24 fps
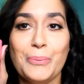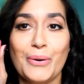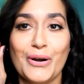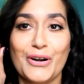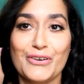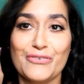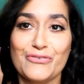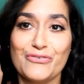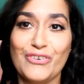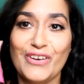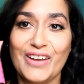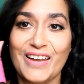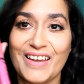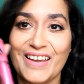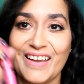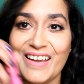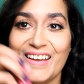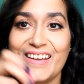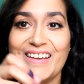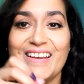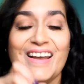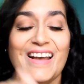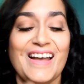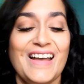
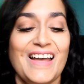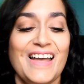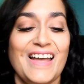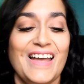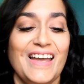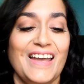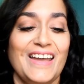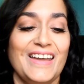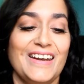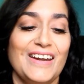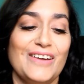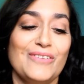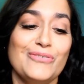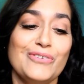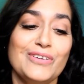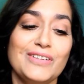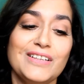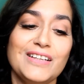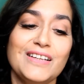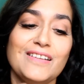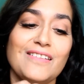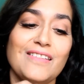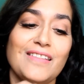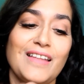parfait and I
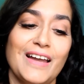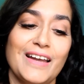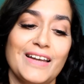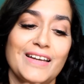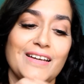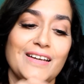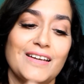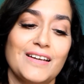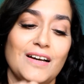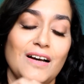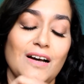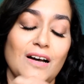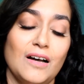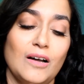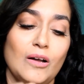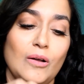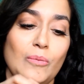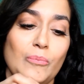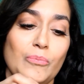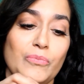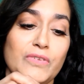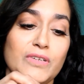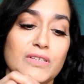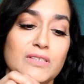really like
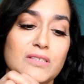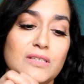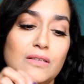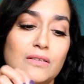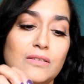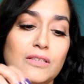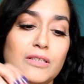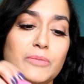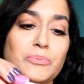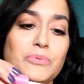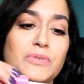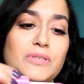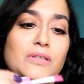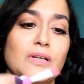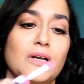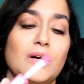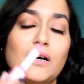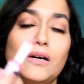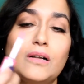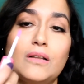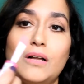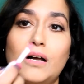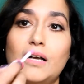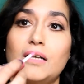um, this lips
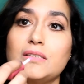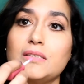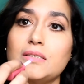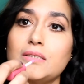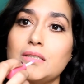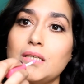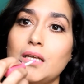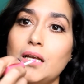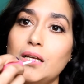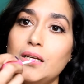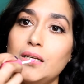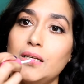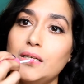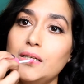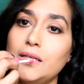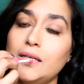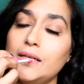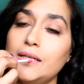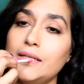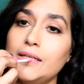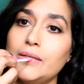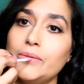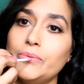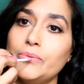gloss it,
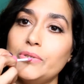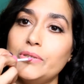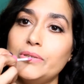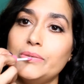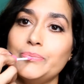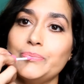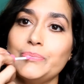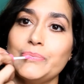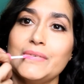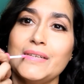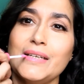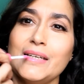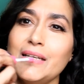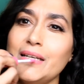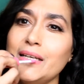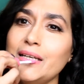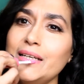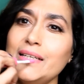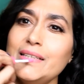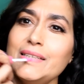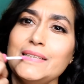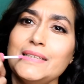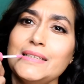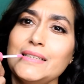it, well
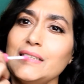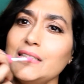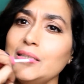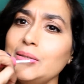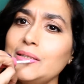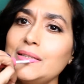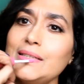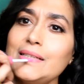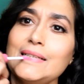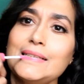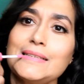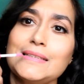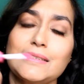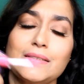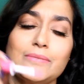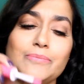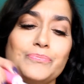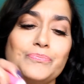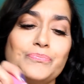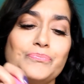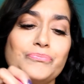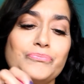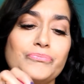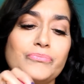is it a lip gloss
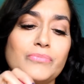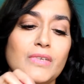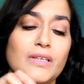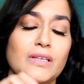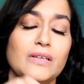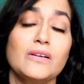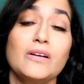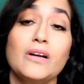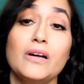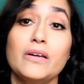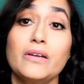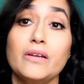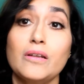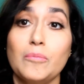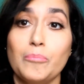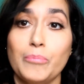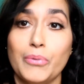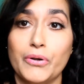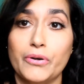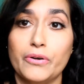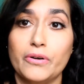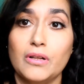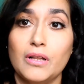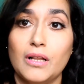I call it a
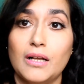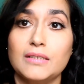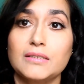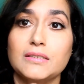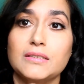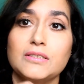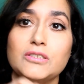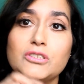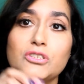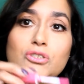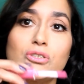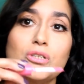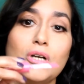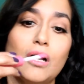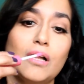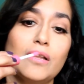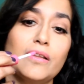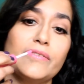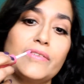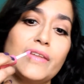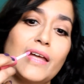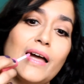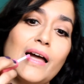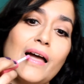butter gloss let's just call
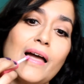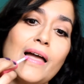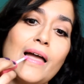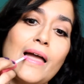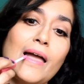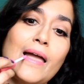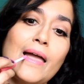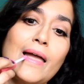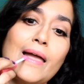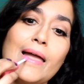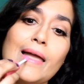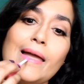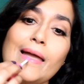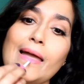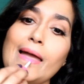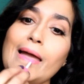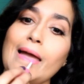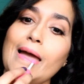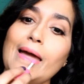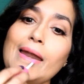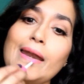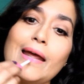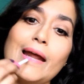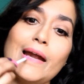it that
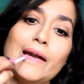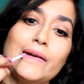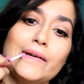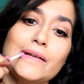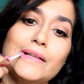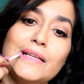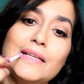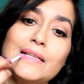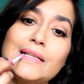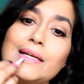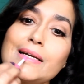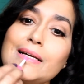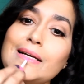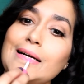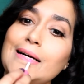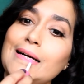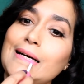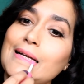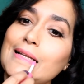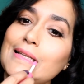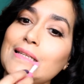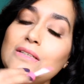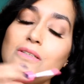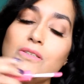and I really like
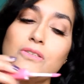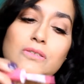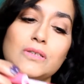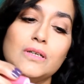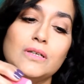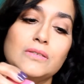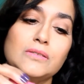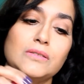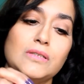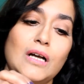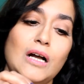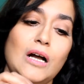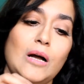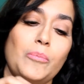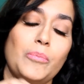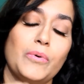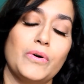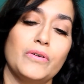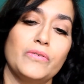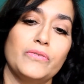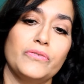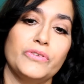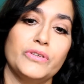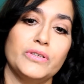how it looks on
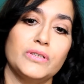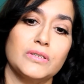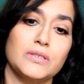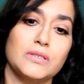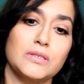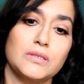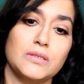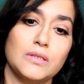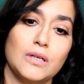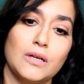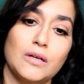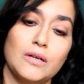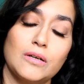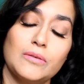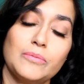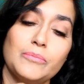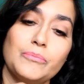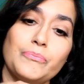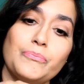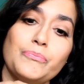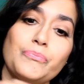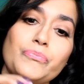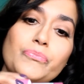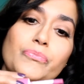top of this
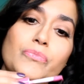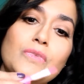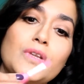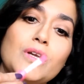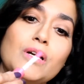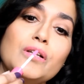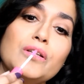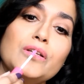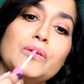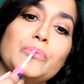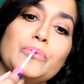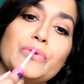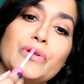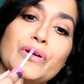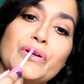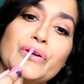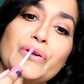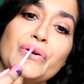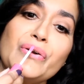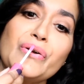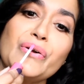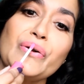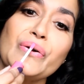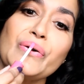um, lip
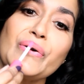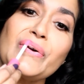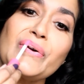liner